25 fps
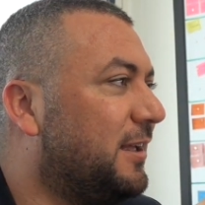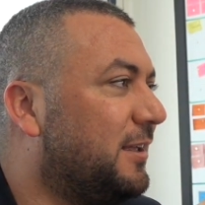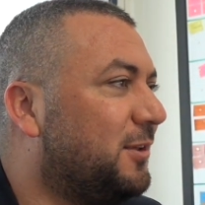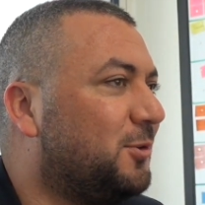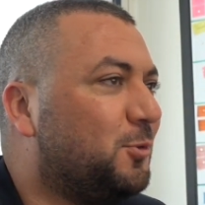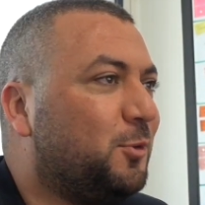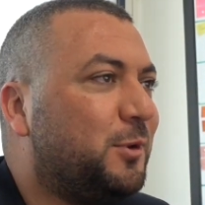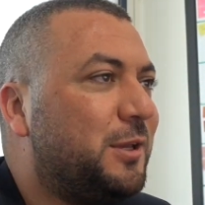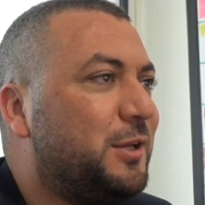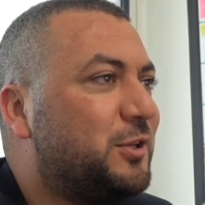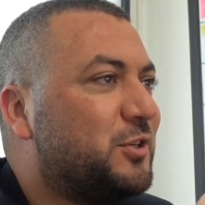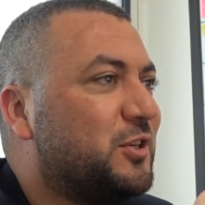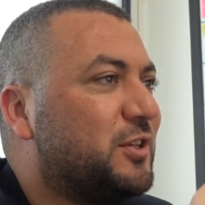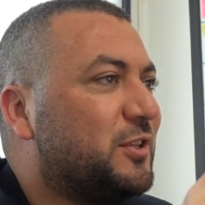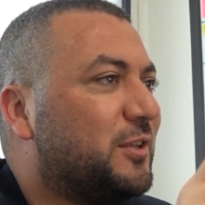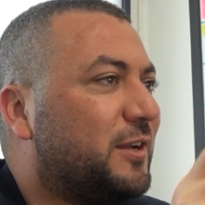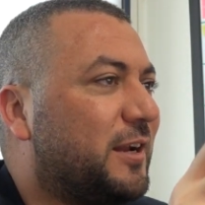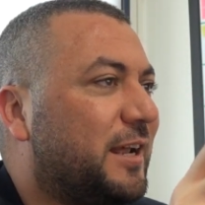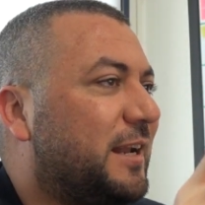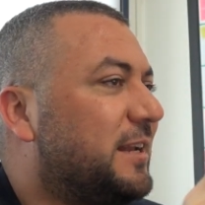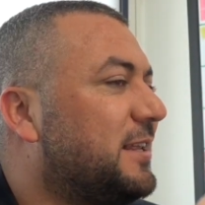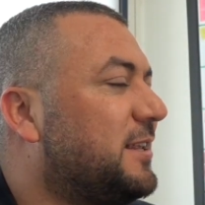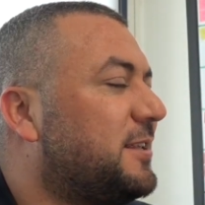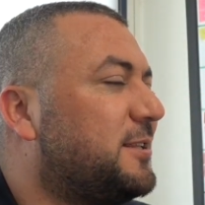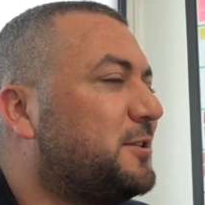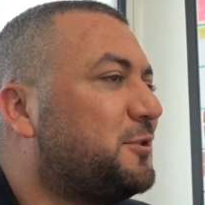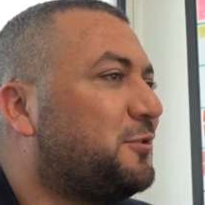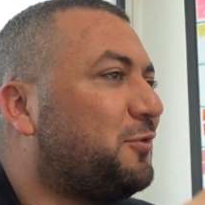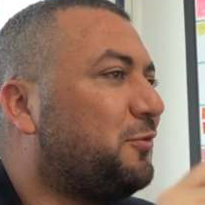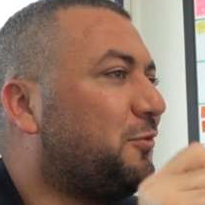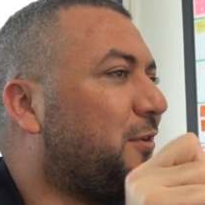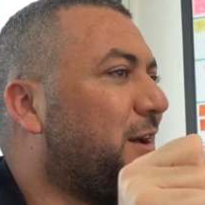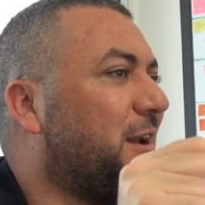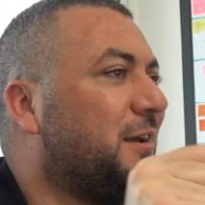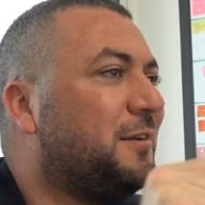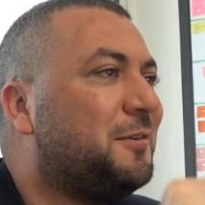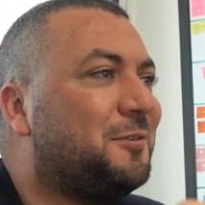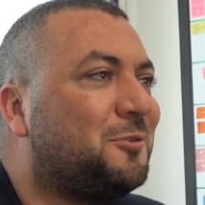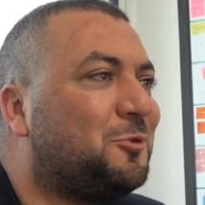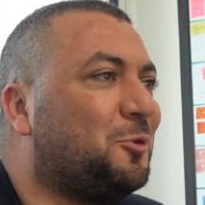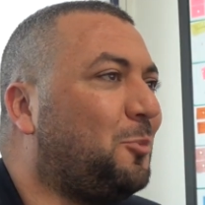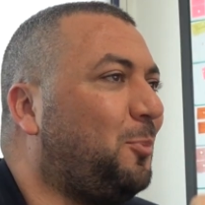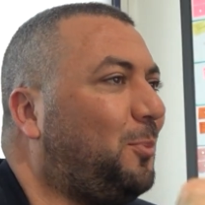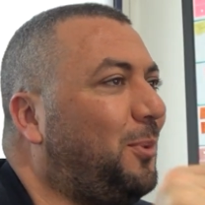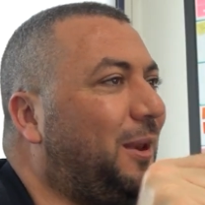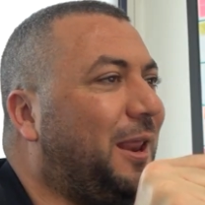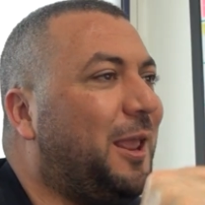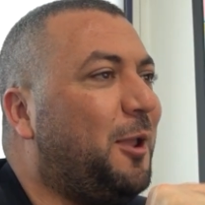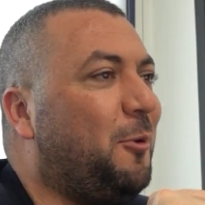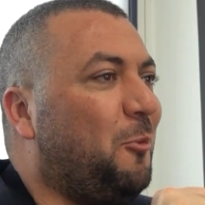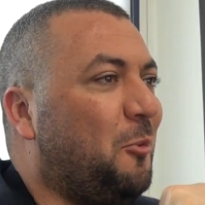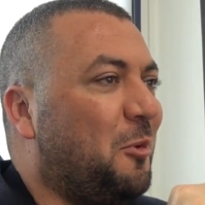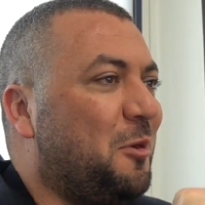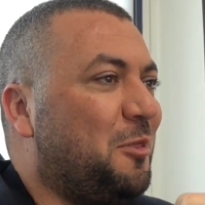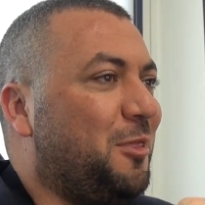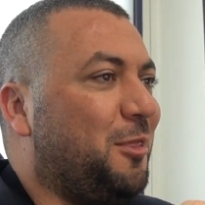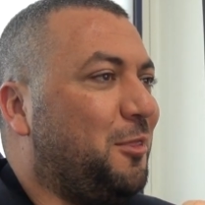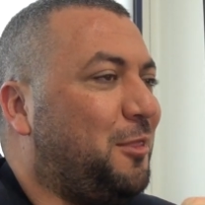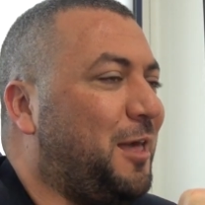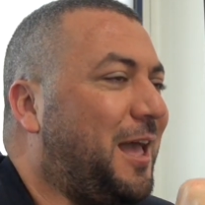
to each other, and it's fun to play with.